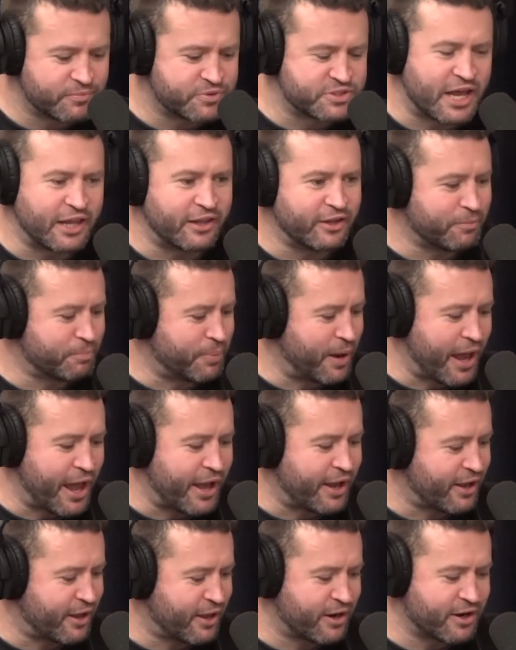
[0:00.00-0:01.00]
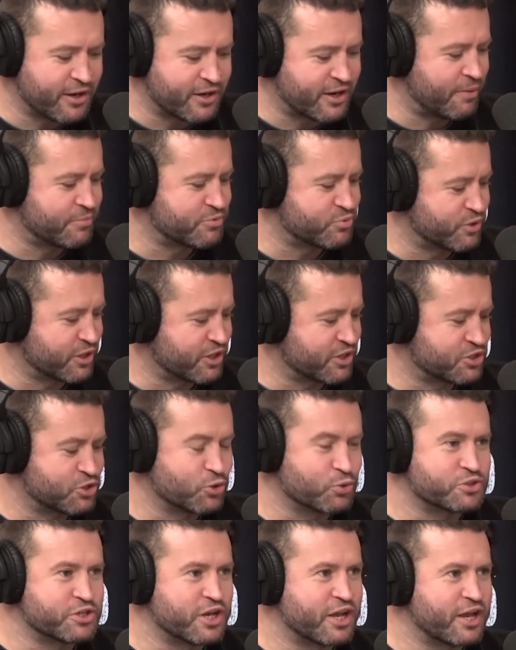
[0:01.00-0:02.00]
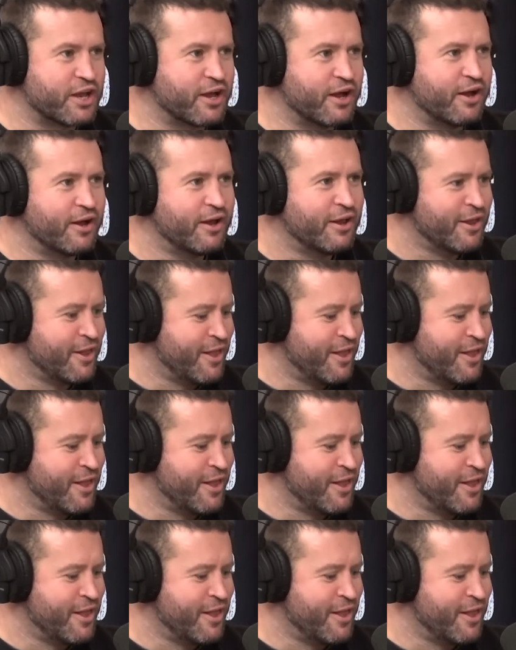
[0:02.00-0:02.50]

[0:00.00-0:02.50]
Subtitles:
salad pack and it comes with like a tortilla